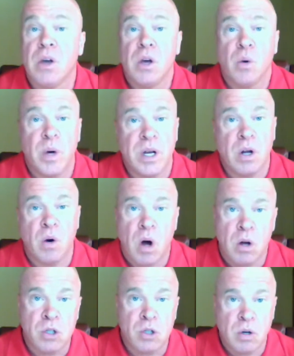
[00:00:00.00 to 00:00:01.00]
We know
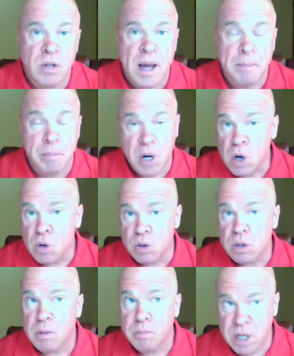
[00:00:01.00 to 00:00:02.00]
also that
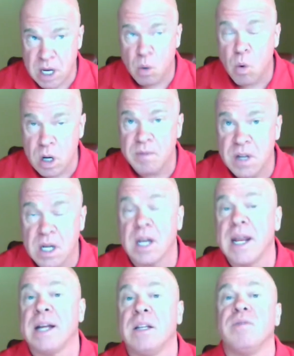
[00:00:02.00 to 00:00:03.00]
bone, being one of the
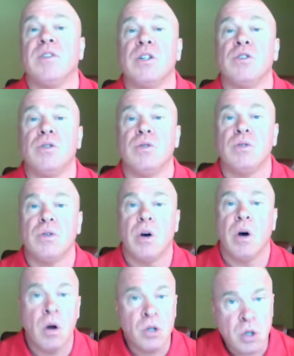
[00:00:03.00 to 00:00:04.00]
connective tissues,
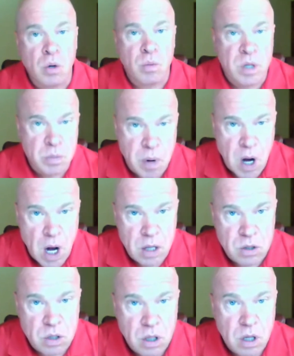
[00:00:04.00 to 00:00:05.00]
also
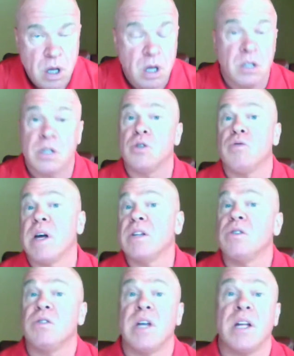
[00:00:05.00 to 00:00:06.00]
responds to
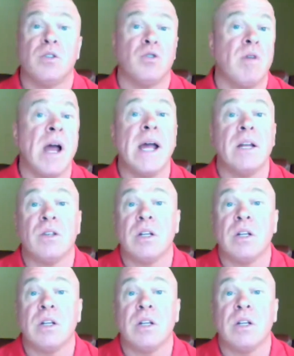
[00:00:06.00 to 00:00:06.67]
stresses and strains.